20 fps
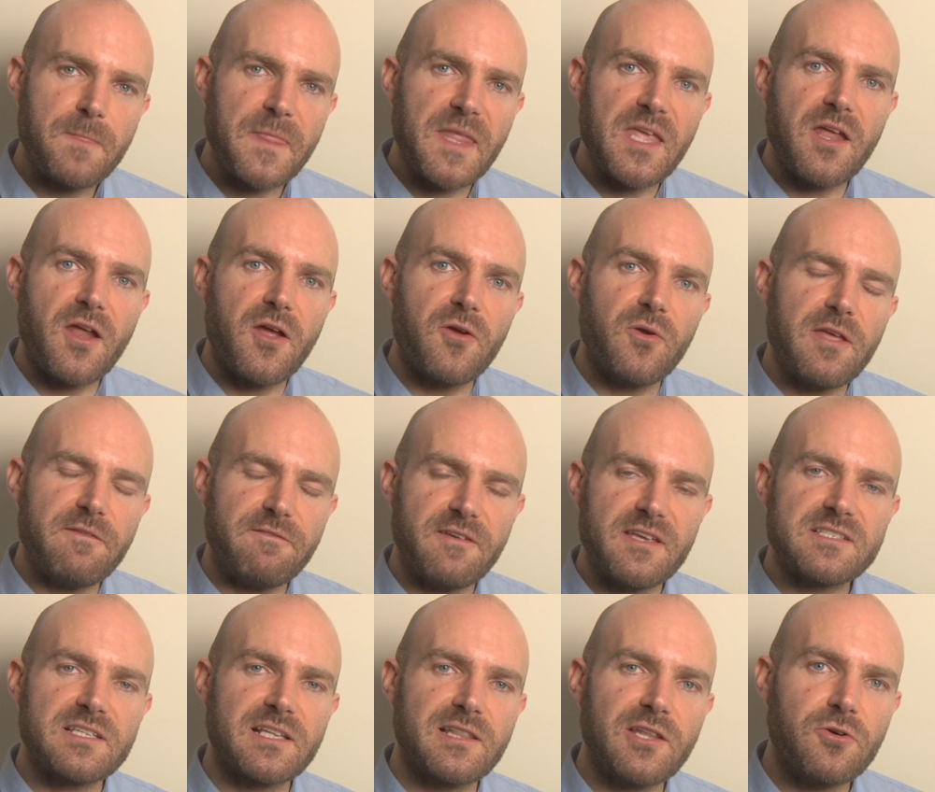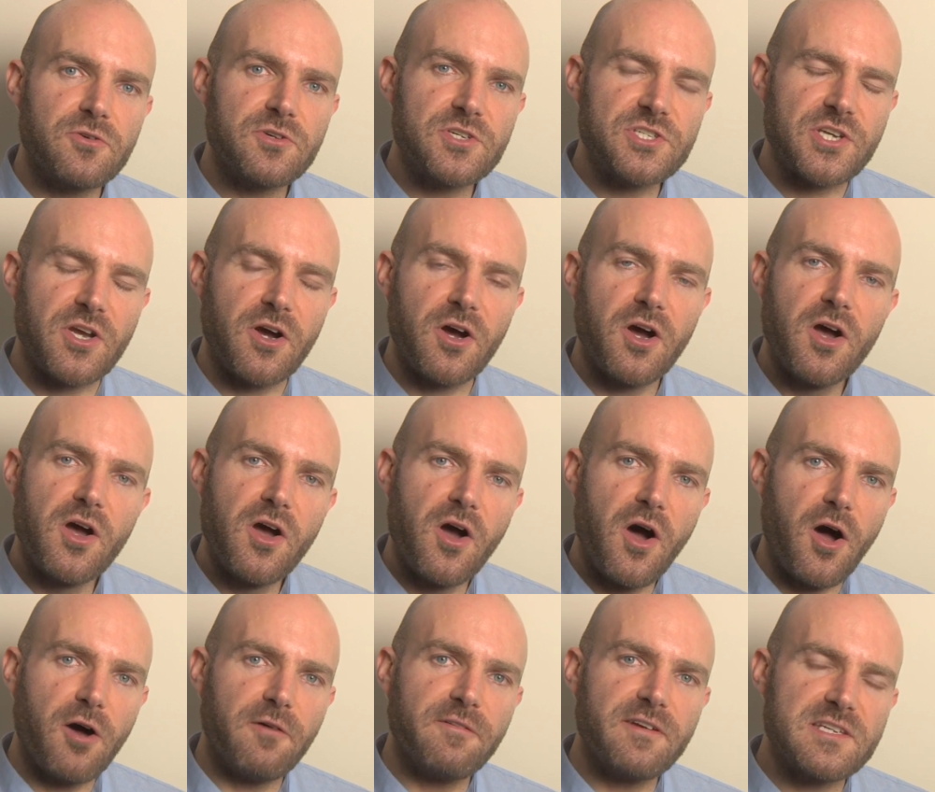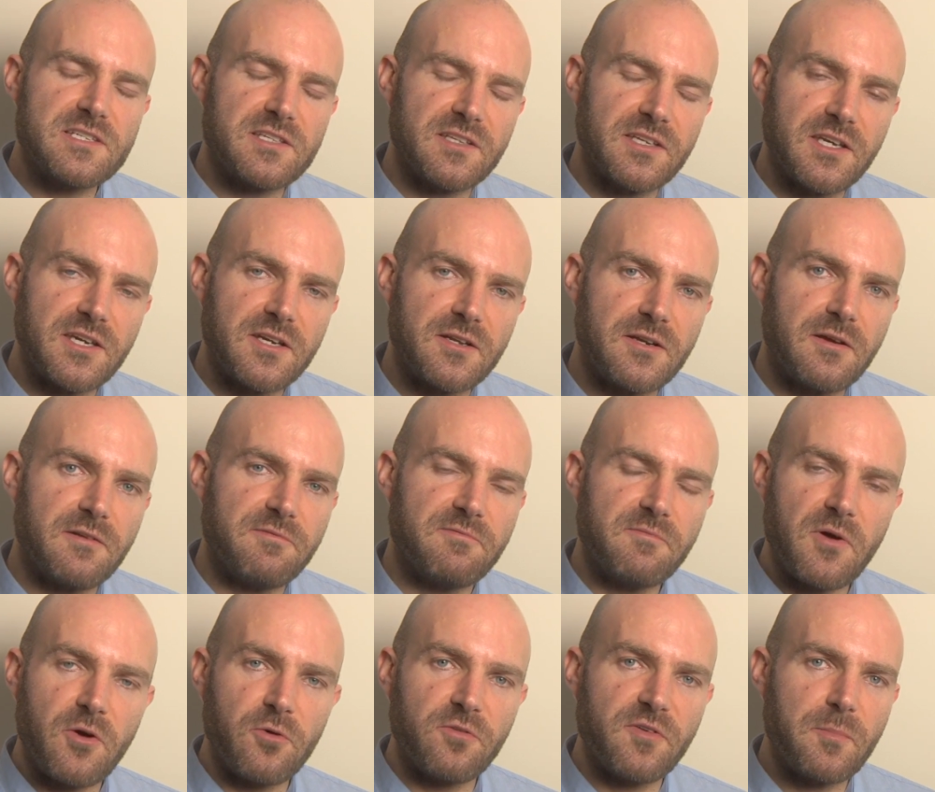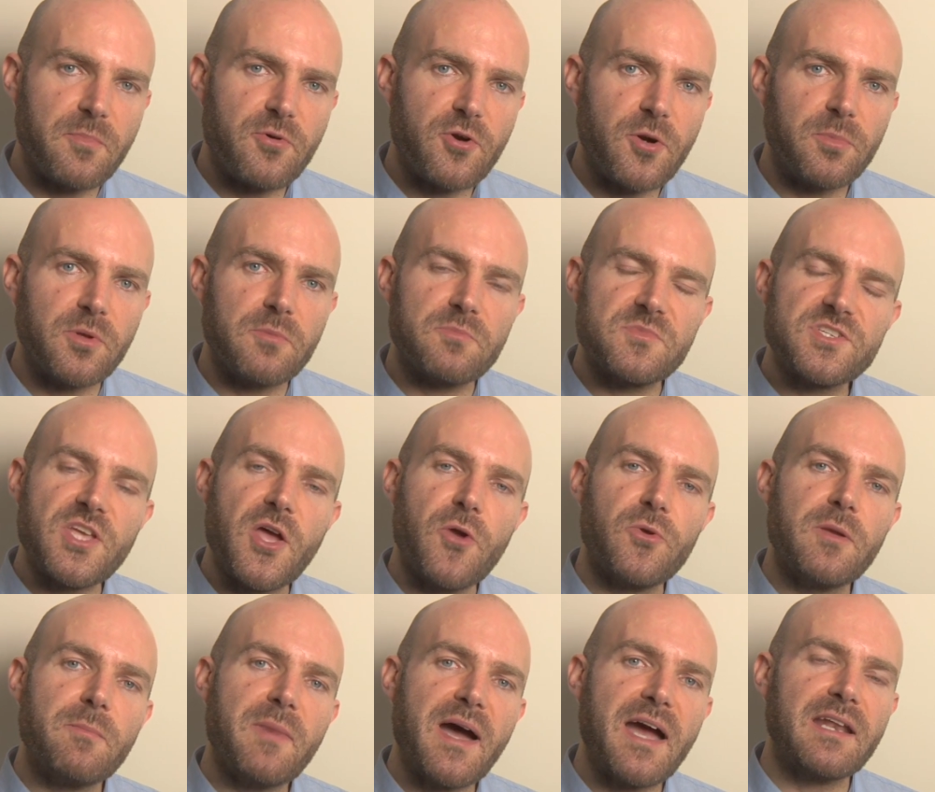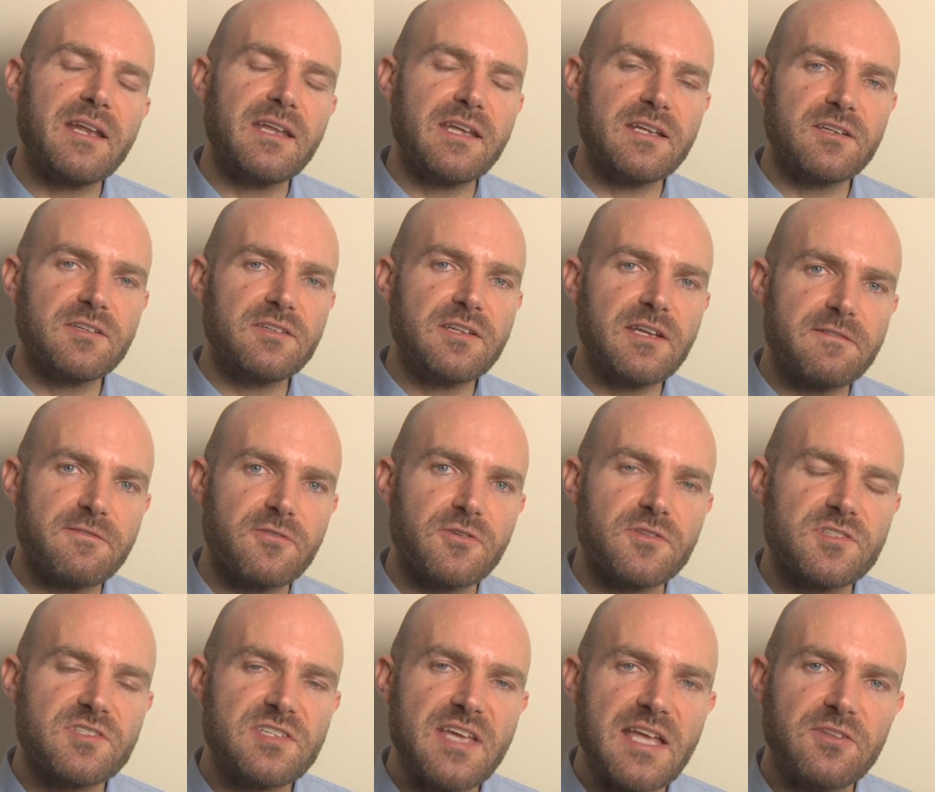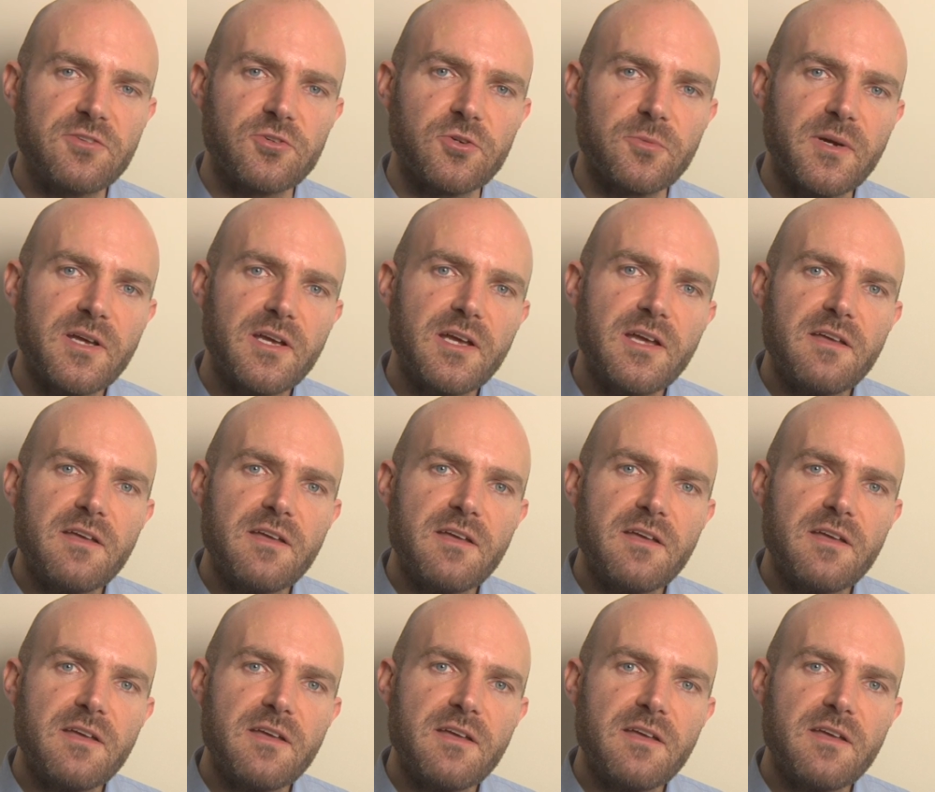If it's a long shot, obviously you're going to have other problems, so you might need a different setup.